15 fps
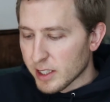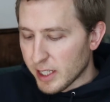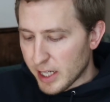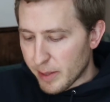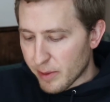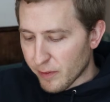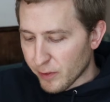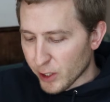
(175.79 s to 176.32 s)

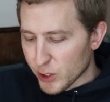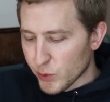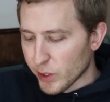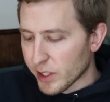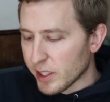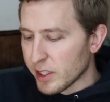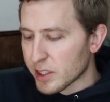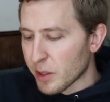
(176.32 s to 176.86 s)
Uh, the first
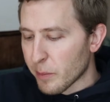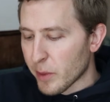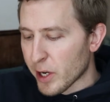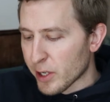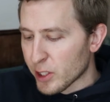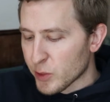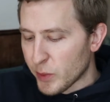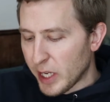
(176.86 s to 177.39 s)
one is
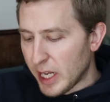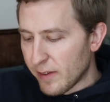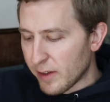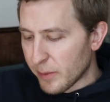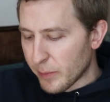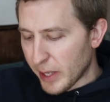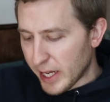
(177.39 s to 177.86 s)
Models Behaving